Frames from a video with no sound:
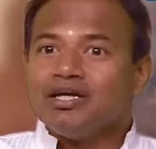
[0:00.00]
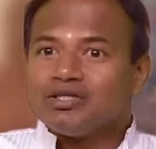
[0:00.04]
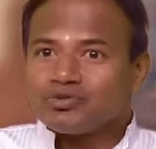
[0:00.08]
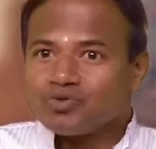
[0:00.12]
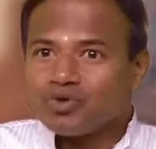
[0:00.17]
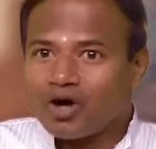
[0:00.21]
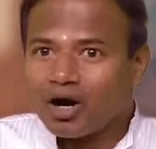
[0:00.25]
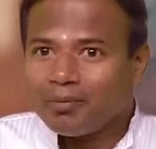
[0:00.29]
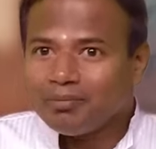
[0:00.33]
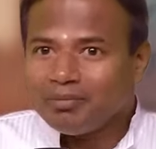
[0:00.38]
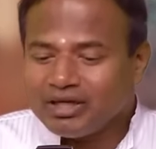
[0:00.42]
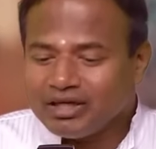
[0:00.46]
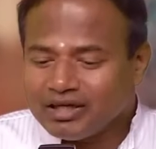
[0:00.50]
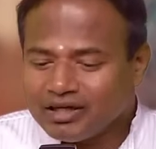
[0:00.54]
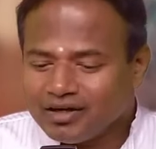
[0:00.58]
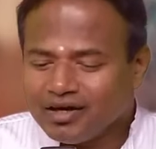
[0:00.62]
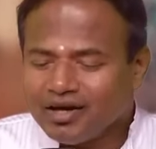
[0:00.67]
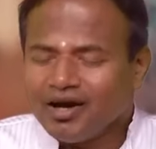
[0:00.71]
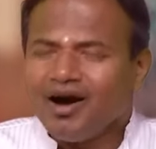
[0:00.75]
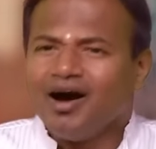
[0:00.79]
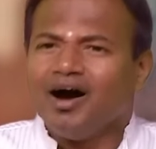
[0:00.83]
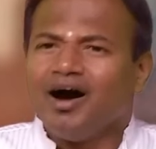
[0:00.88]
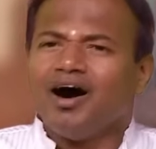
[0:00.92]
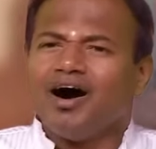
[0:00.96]
Swami
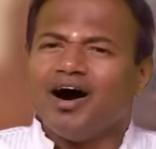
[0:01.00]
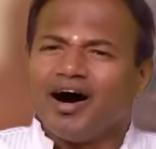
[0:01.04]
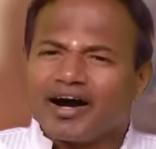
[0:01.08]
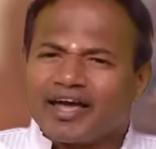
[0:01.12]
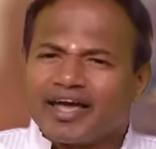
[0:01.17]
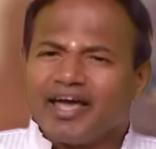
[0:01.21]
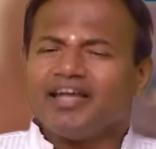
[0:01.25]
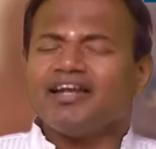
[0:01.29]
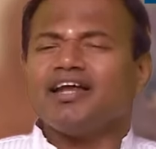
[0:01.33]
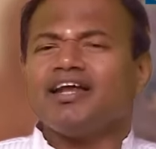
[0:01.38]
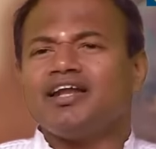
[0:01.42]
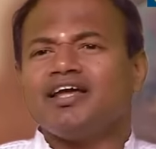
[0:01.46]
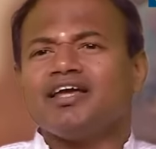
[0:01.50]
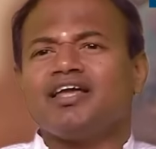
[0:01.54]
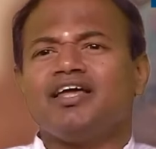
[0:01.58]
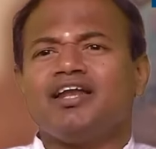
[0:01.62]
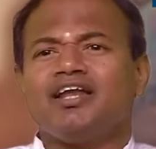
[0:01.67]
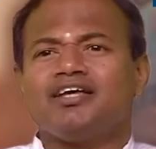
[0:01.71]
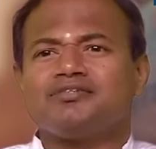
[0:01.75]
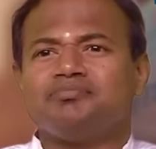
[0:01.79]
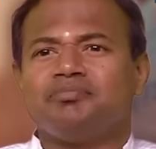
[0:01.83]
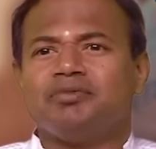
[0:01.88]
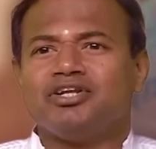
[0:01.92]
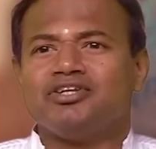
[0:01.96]
again and again
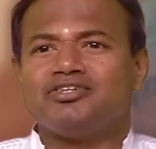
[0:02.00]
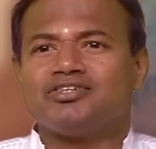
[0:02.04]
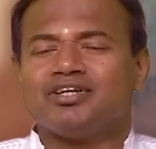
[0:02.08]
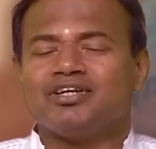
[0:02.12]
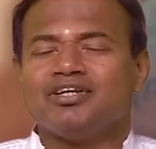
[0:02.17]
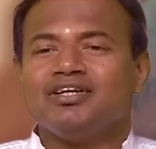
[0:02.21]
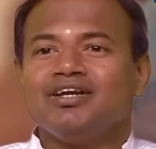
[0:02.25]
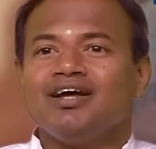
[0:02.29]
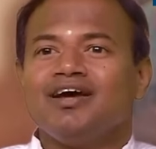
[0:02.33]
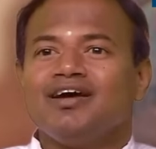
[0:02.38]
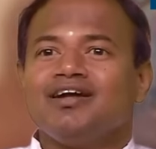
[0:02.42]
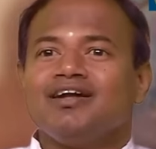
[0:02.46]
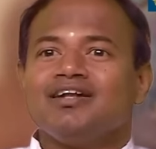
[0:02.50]
has mentioned